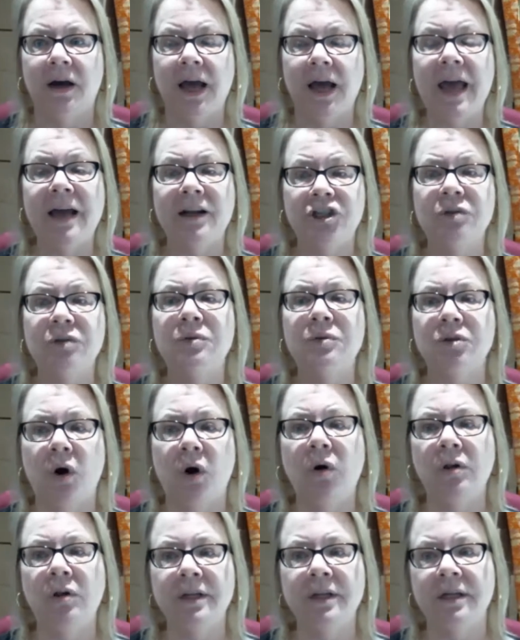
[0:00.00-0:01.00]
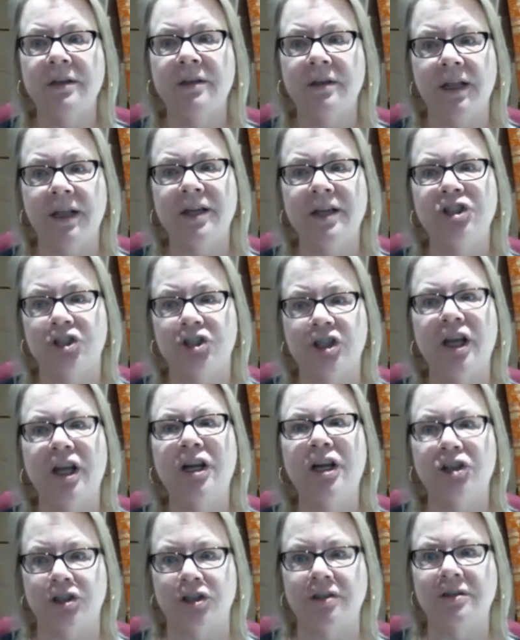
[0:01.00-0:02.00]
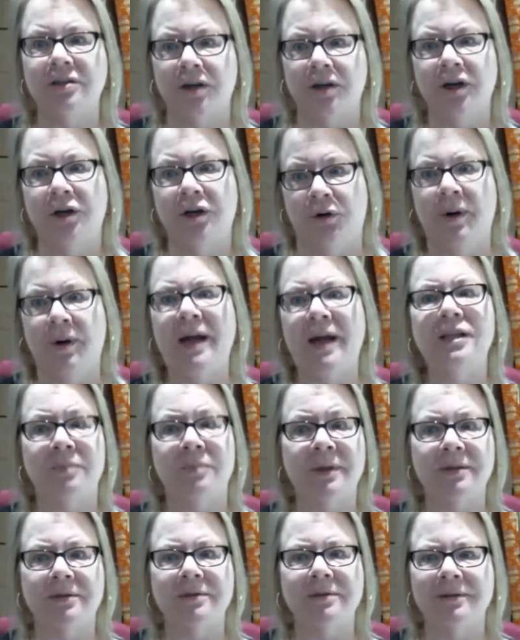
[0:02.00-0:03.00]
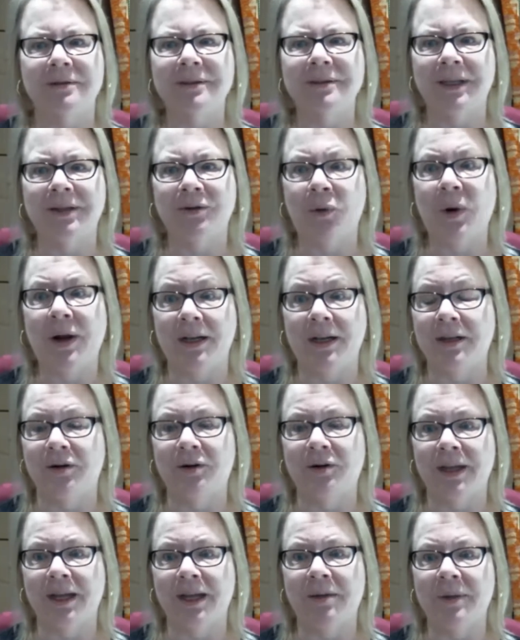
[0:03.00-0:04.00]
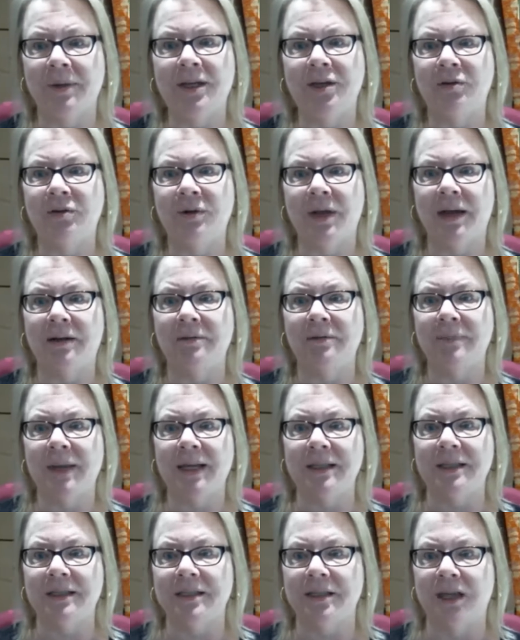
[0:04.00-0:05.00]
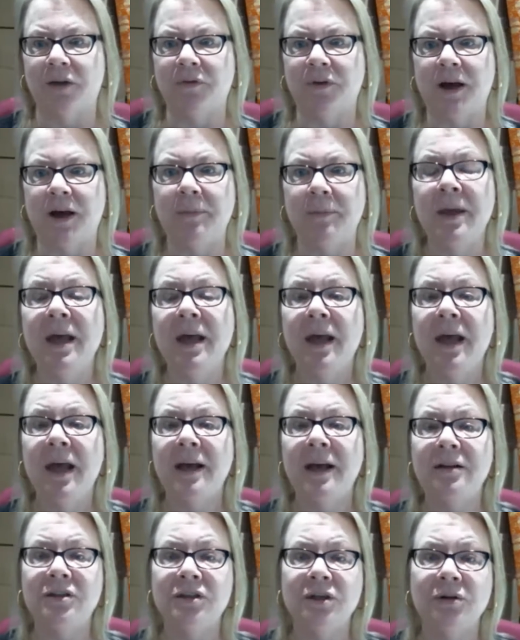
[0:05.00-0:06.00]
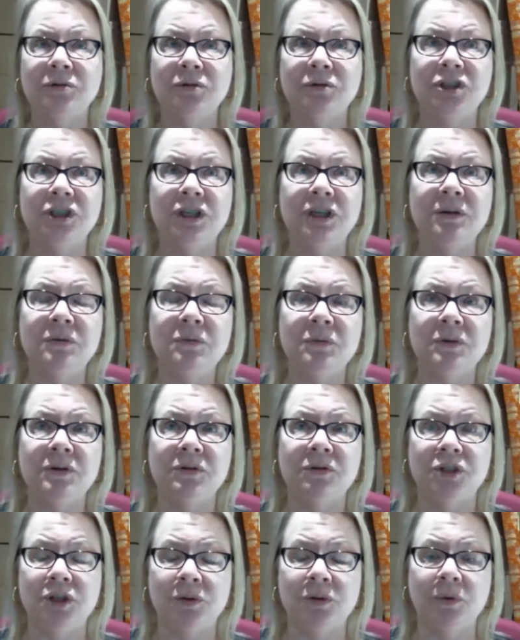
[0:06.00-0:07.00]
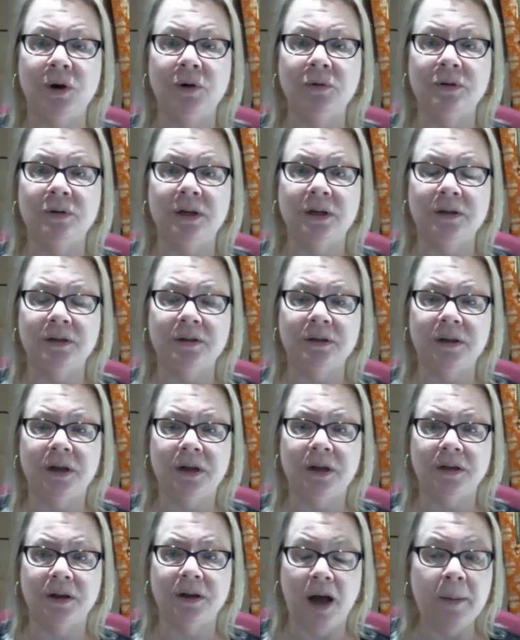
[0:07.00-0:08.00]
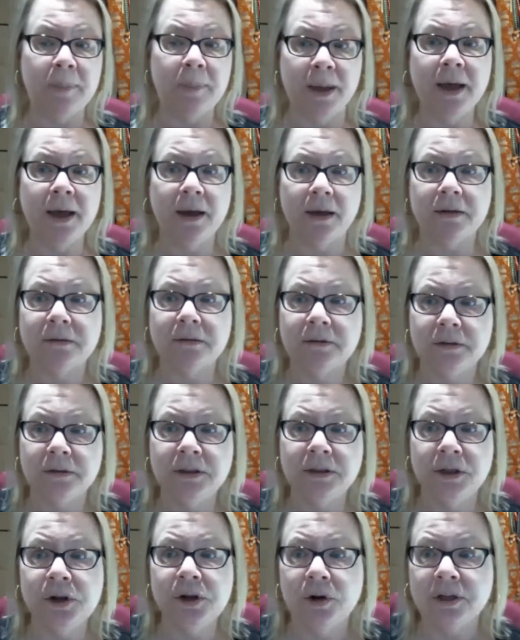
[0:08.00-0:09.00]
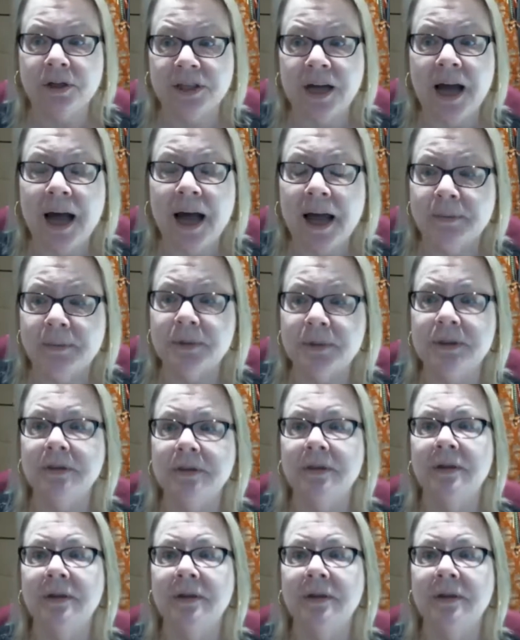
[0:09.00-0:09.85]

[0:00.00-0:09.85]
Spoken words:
And she was holding the legislation on harassment, quite literally. I mean, you can't make this stuff up. And so she wrote an op-ed in the New York Times,